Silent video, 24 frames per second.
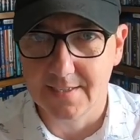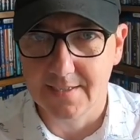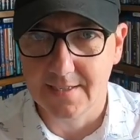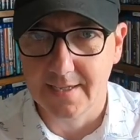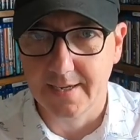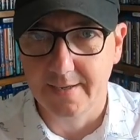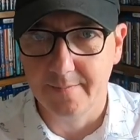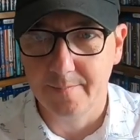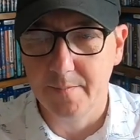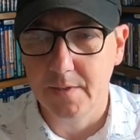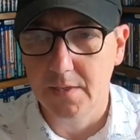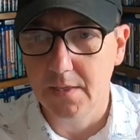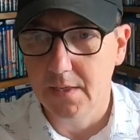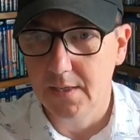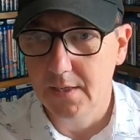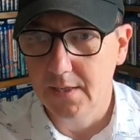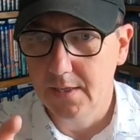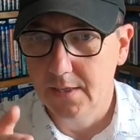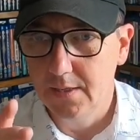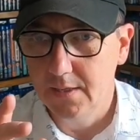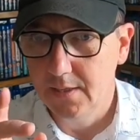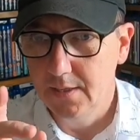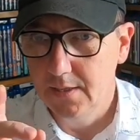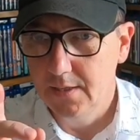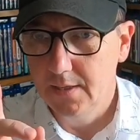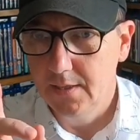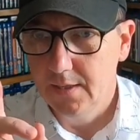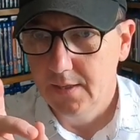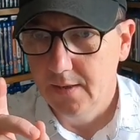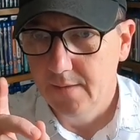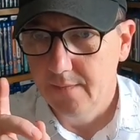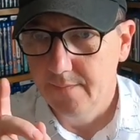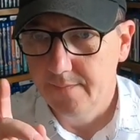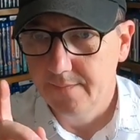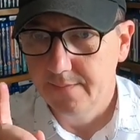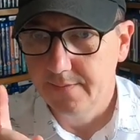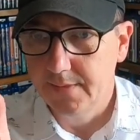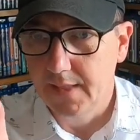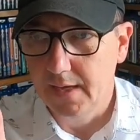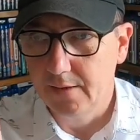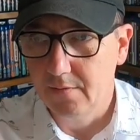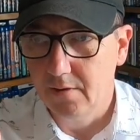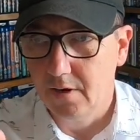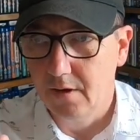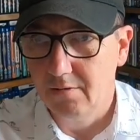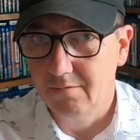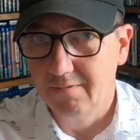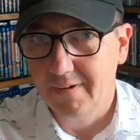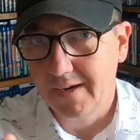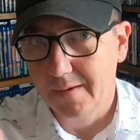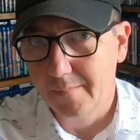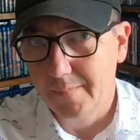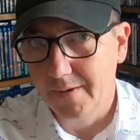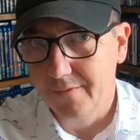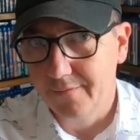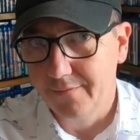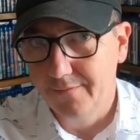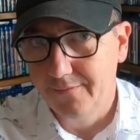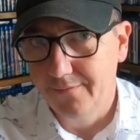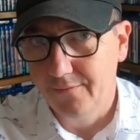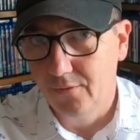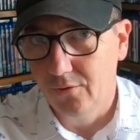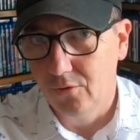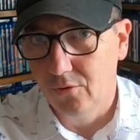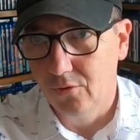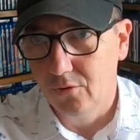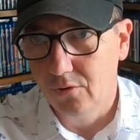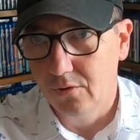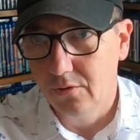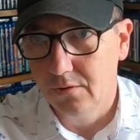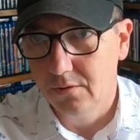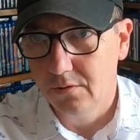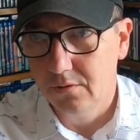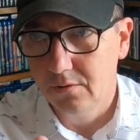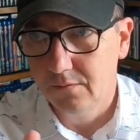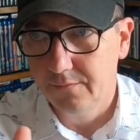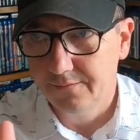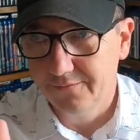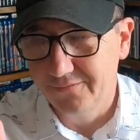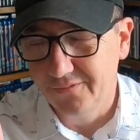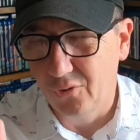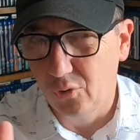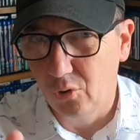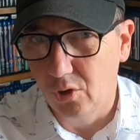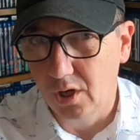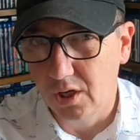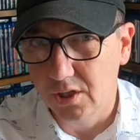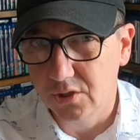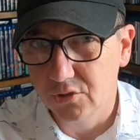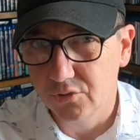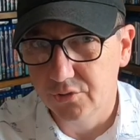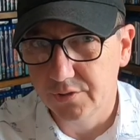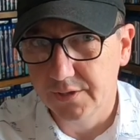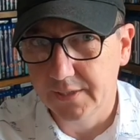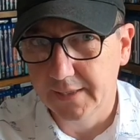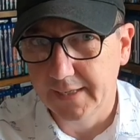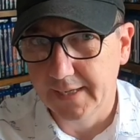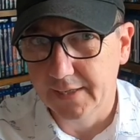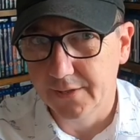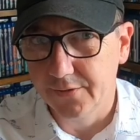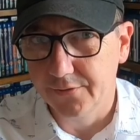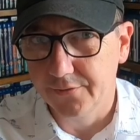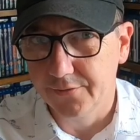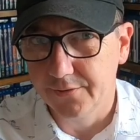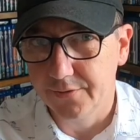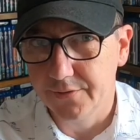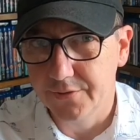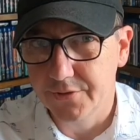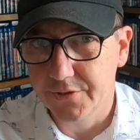the same. There are around about 400 to get through.